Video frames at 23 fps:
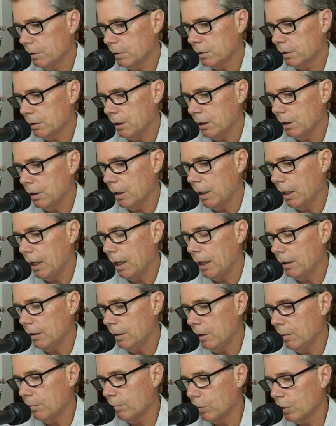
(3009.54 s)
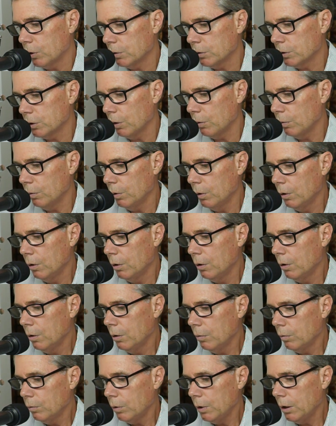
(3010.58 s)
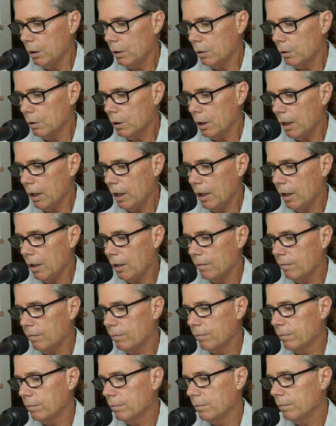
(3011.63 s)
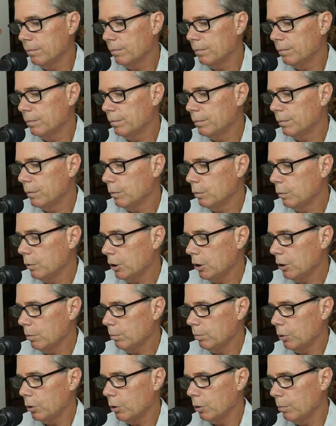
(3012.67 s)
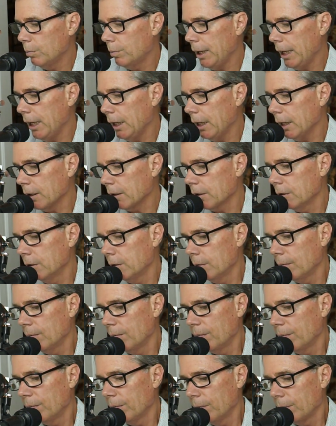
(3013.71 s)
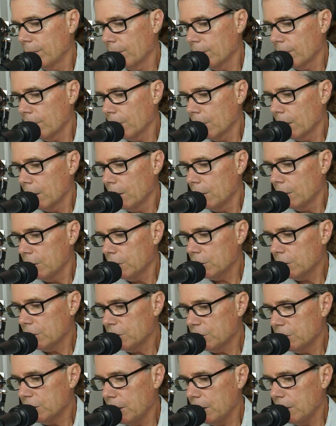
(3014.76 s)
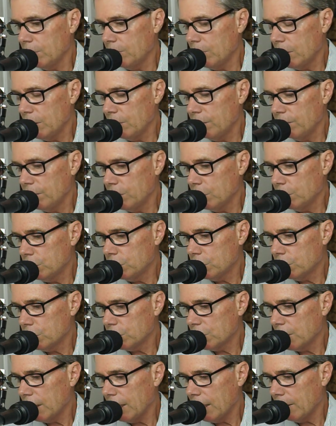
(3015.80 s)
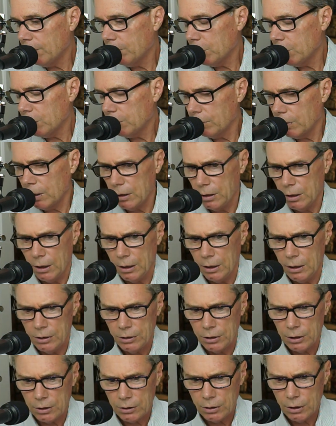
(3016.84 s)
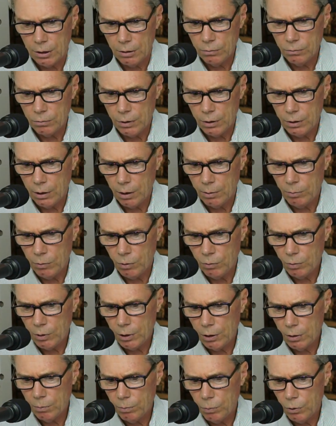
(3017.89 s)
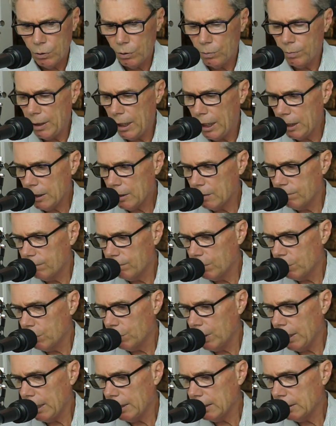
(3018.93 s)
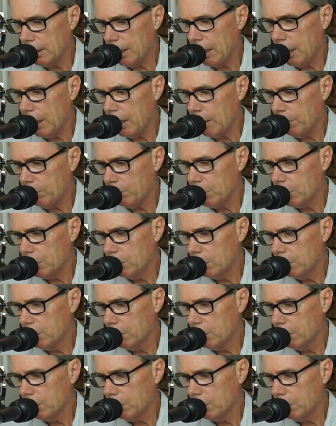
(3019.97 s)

It's still a high number. So we could have, we could pull back. There's a CME futures gap at around 9,600. I mean, we could pull back and fill that gap